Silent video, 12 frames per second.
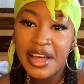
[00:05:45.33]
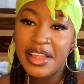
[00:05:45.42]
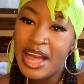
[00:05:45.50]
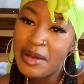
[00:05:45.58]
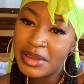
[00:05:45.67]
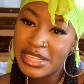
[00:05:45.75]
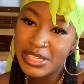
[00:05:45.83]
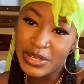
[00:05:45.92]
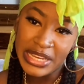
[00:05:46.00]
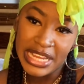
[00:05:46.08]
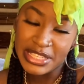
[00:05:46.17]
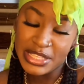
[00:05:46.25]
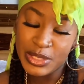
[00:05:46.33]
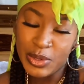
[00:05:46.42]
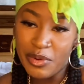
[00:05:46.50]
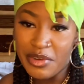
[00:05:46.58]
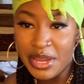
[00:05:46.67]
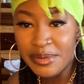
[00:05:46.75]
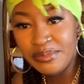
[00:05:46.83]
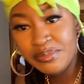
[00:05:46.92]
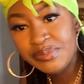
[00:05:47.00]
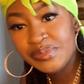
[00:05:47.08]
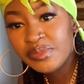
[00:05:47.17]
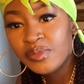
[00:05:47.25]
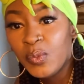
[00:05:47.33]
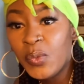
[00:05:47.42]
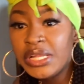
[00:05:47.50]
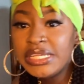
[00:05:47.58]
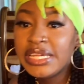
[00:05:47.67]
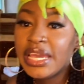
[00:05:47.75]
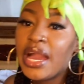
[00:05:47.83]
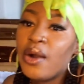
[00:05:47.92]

I'm gonna tell you guys a story. One day I